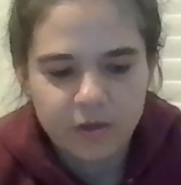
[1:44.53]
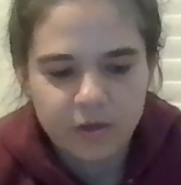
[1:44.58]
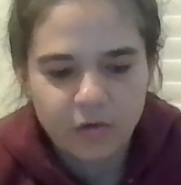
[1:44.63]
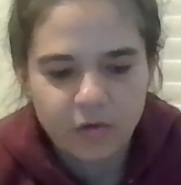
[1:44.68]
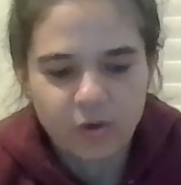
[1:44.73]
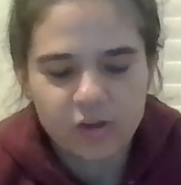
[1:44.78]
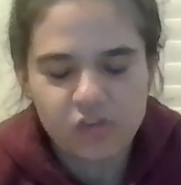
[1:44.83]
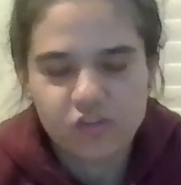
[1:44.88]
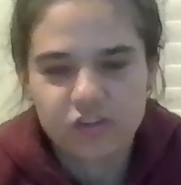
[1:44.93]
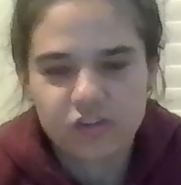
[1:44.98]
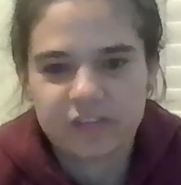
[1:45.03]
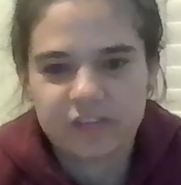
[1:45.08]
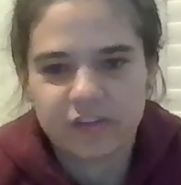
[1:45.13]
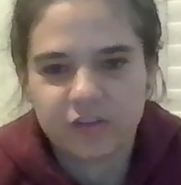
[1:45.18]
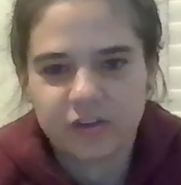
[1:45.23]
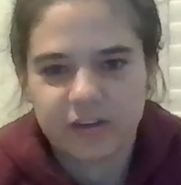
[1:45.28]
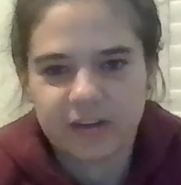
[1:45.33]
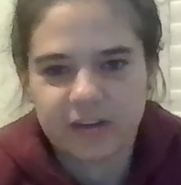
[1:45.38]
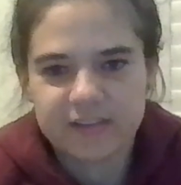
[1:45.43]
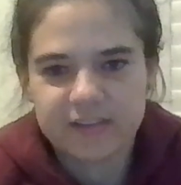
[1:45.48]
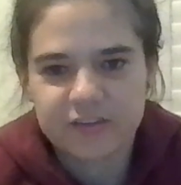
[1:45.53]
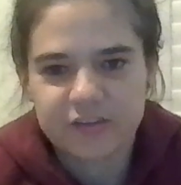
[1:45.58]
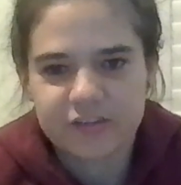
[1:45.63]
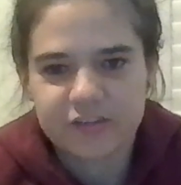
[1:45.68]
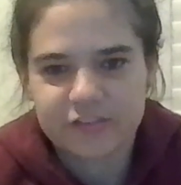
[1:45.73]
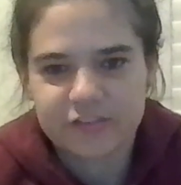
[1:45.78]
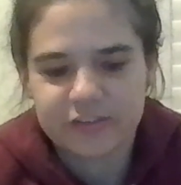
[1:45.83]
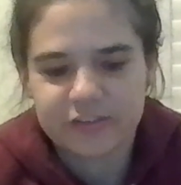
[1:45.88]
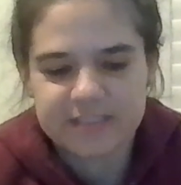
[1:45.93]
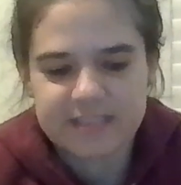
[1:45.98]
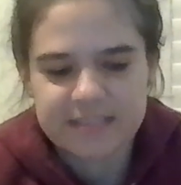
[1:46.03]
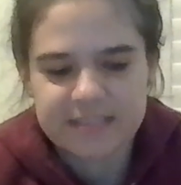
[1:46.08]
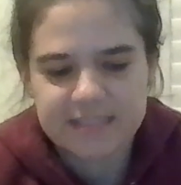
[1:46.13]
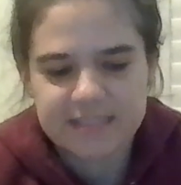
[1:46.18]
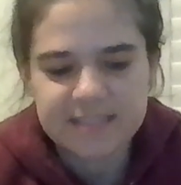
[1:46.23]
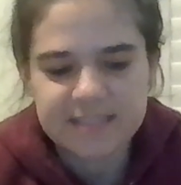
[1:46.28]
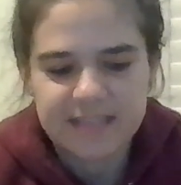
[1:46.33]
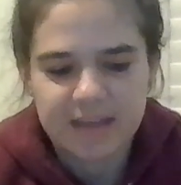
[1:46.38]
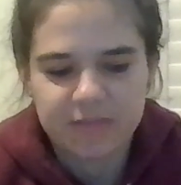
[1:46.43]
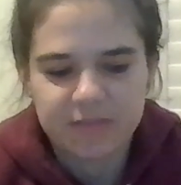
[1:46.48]
Questions that you could ask your students at
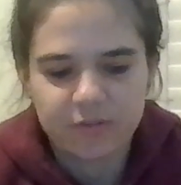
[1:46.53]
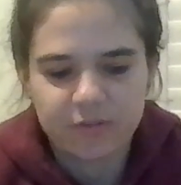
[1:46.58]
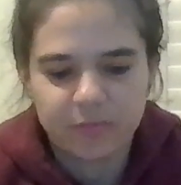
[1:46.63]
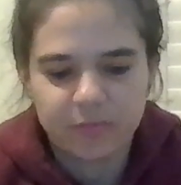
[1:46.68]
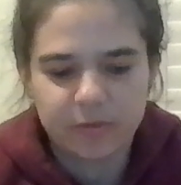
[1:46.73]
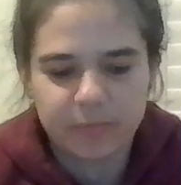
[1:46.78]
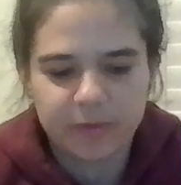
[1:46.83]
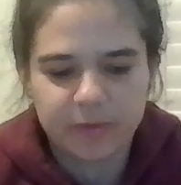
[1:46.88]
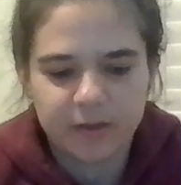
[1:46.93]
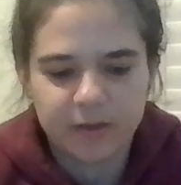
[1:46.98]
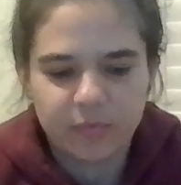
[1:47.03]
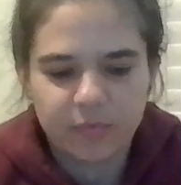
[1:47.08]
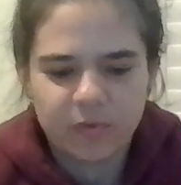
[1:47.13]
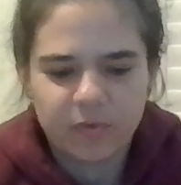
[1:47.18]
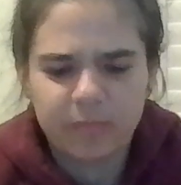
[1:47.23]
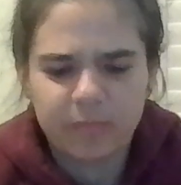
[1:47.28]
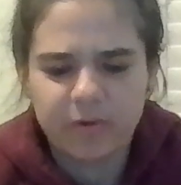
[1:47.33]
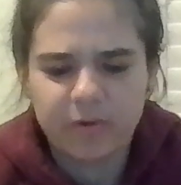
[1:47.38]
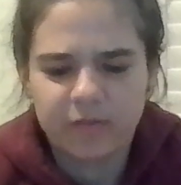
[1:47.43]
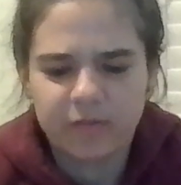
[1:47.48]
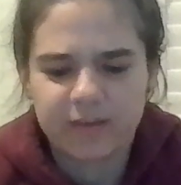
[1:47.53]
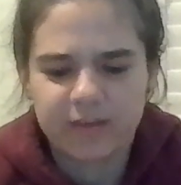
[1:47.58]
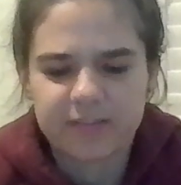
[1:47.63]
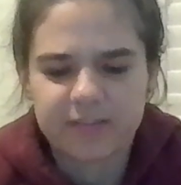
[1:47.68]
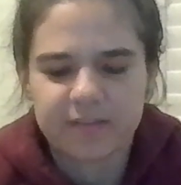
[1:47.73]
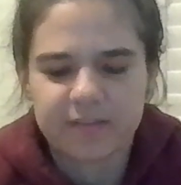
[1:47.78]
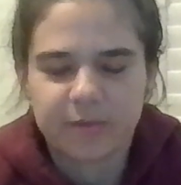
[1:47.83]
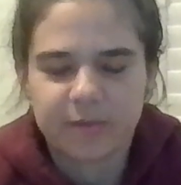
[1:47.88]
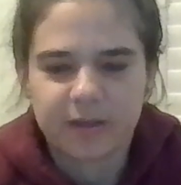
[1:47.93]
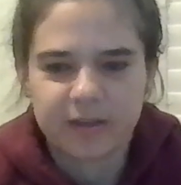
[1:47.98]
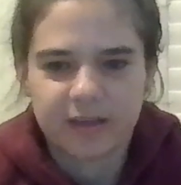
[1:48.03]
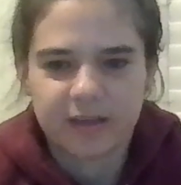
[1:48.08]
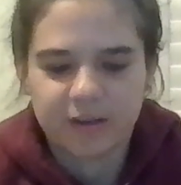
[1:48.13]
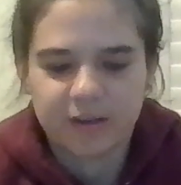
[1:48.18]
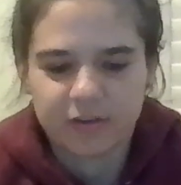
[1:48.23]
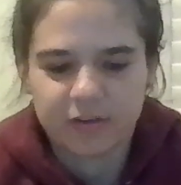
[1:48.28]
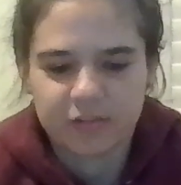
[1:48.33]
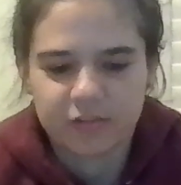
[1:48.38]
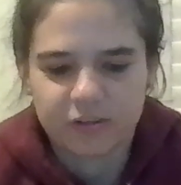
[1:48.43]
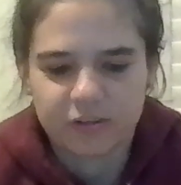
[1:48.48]
this level would be, what motivates the main
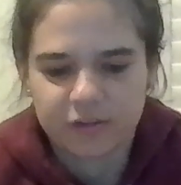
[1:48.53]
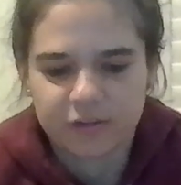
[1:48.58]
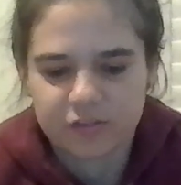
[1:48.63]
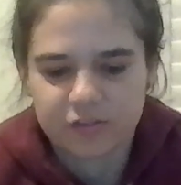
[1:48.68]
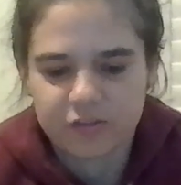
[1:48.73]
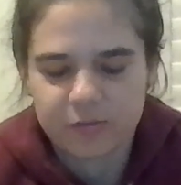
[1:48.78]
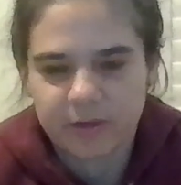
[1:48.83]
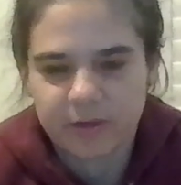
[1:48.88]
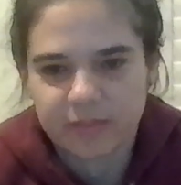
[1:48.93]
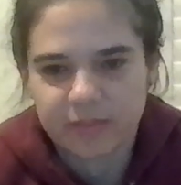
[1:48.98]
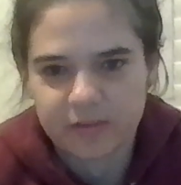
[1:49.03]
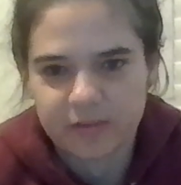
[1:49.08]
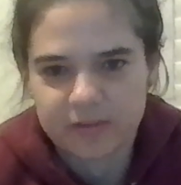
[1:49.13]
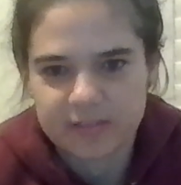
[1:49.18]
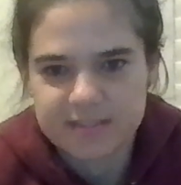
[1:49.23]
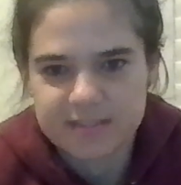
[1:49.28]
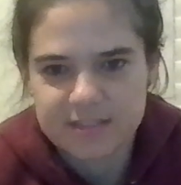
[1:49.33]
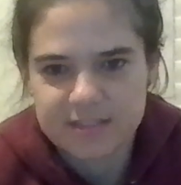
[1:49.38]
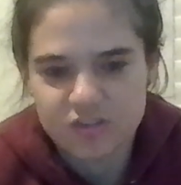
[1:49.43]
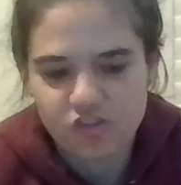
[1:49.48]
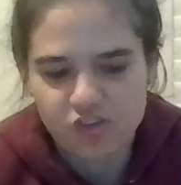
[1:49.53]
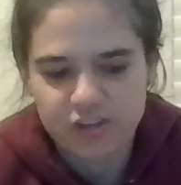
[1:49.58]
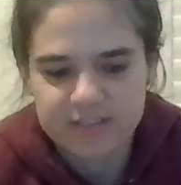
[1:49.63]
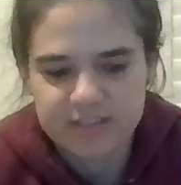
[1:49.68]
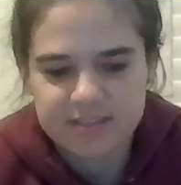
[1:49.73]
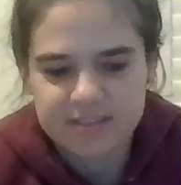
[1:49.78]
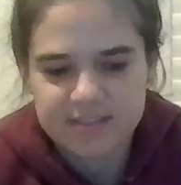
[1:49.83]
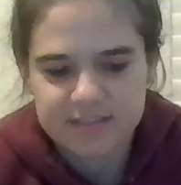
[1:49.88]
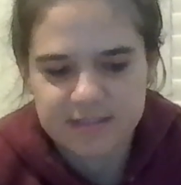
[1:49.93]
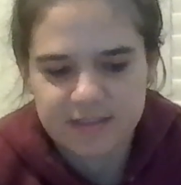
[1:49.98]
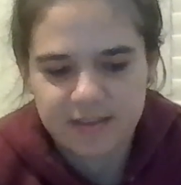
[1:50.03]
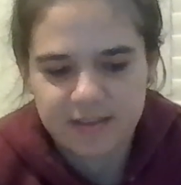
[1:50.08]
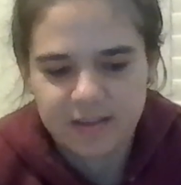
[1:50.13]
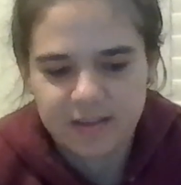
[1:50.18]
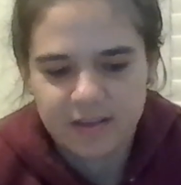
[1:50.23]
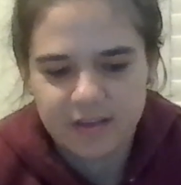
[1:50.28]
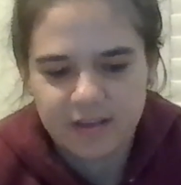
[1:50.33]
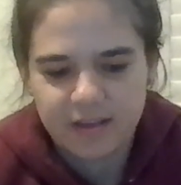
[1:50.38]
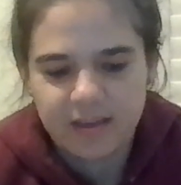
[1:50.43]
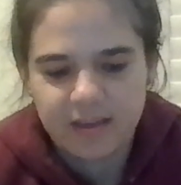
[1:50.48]
character to make their decisions?
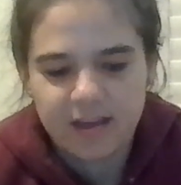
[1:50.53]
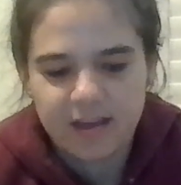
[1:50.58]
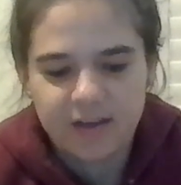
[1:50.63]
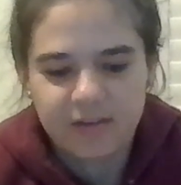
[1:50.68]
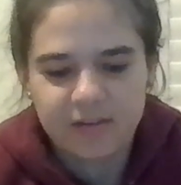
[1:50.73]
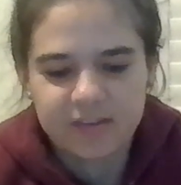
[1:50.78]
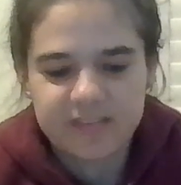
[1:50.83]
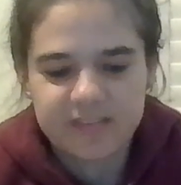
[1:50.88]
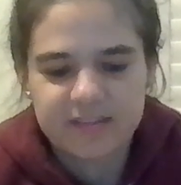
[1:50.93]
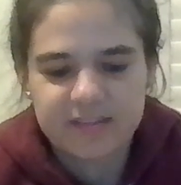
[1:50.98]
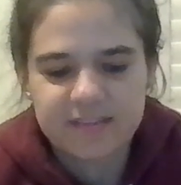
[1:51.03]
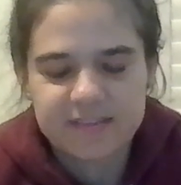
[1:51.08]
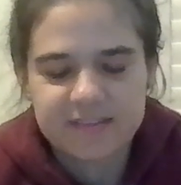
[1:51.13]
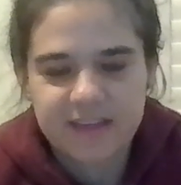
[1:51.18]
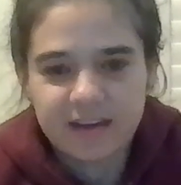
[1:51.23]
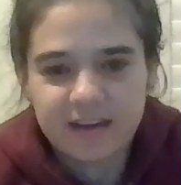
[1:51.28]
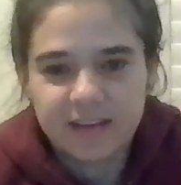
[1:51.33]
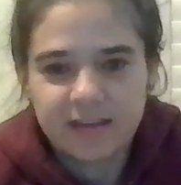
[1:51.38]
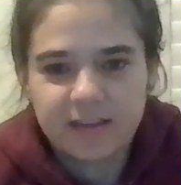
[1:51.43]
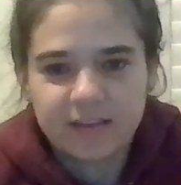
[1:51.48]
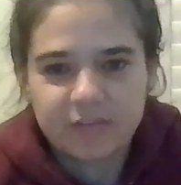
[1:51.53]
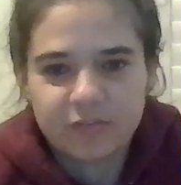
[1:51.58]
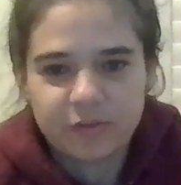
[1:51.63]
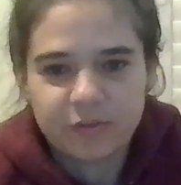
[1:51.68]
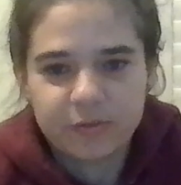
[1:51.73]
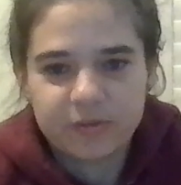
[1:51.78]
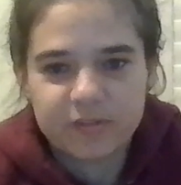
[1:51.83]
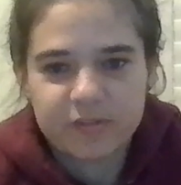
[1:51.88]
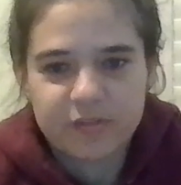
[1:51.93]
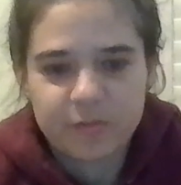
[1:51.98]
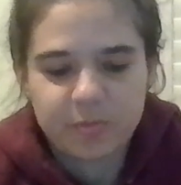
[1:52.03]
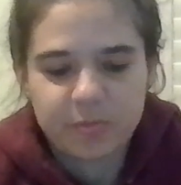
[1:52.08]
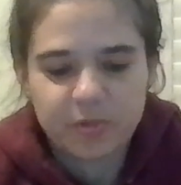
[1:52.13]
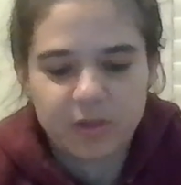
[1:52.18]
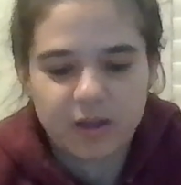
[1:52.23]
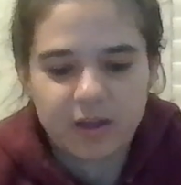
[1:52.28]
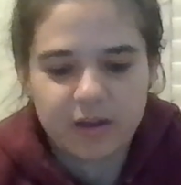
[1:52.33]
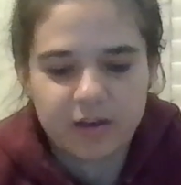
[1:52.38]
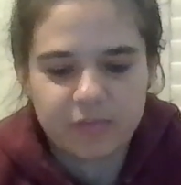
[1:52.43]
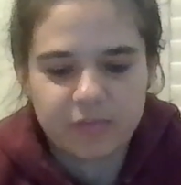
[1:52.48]
How does the setting influence the
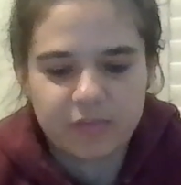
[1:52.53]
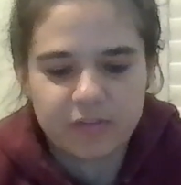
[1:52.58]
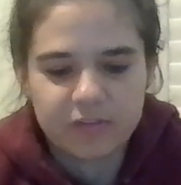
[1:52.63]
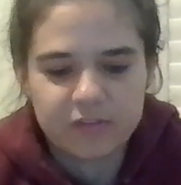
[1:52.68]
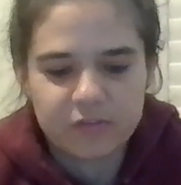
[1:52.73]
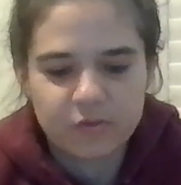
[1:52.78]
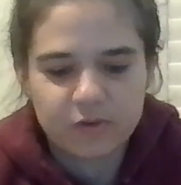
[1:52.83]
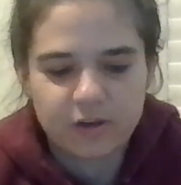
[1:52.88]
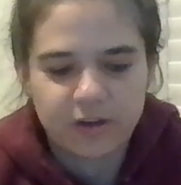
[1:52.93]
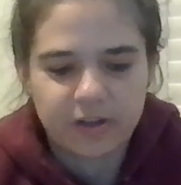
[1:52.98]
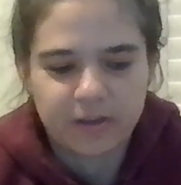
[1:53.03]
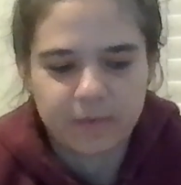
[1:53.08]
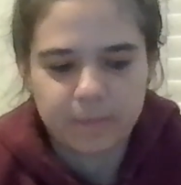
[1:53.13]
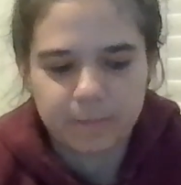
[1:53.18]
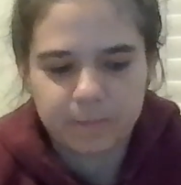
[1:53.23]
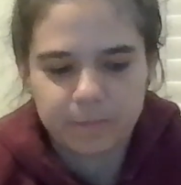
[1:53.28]
plot of the story?